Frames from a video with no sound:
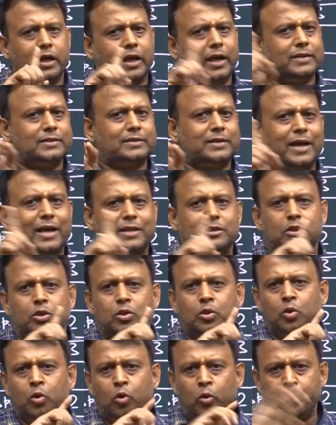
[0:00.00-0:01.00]
S has
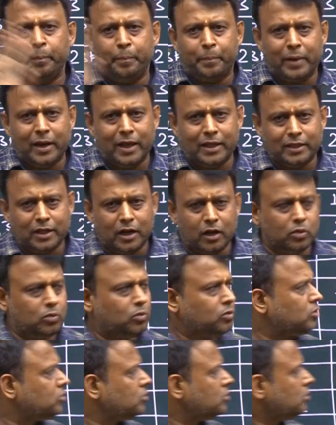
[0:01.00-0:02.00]
no planar
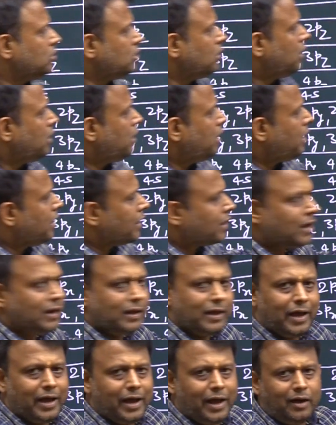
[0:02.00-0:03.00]
node.
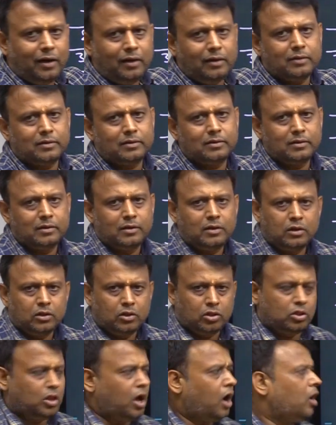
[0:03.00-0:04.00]
Clear?
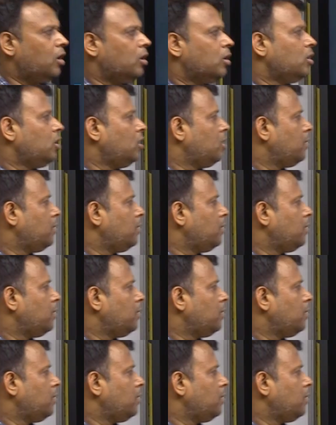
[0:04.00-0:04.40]
Now,